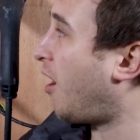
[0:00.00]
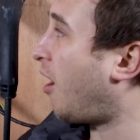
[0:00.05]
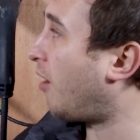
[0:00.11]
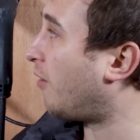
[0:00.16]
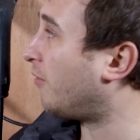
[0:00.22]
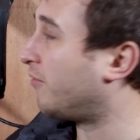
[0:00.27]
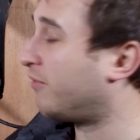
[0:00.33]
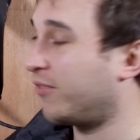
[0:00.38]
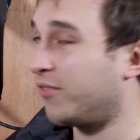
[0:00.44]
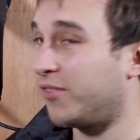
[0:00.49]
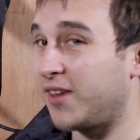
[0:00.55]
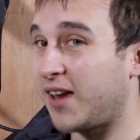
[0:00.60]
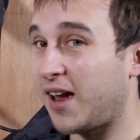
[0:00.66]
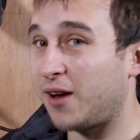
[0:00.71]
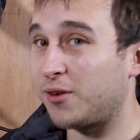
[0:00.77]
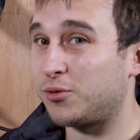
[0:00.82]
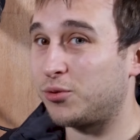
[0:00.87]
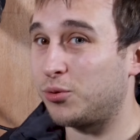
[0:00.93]
of the
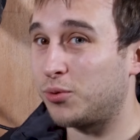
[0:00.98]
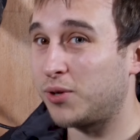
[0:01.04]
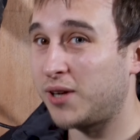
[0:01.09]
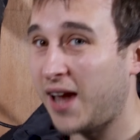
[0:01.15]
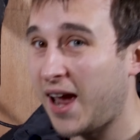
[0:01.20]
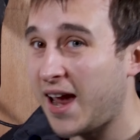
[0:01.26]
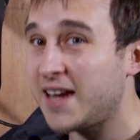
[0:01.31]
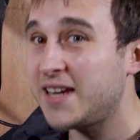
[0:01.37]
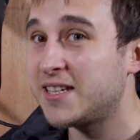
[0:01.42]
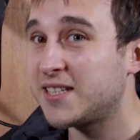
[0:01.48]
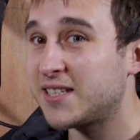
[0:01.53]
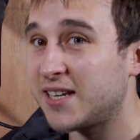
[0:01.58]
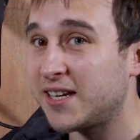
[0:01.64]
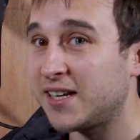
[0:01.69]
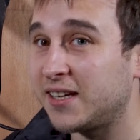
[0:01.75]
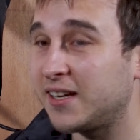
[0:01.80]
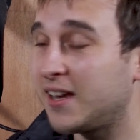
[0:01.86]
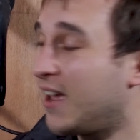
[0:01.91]
actual
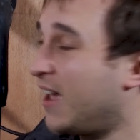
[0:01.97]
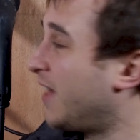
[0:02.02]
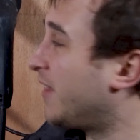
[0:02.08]
casing,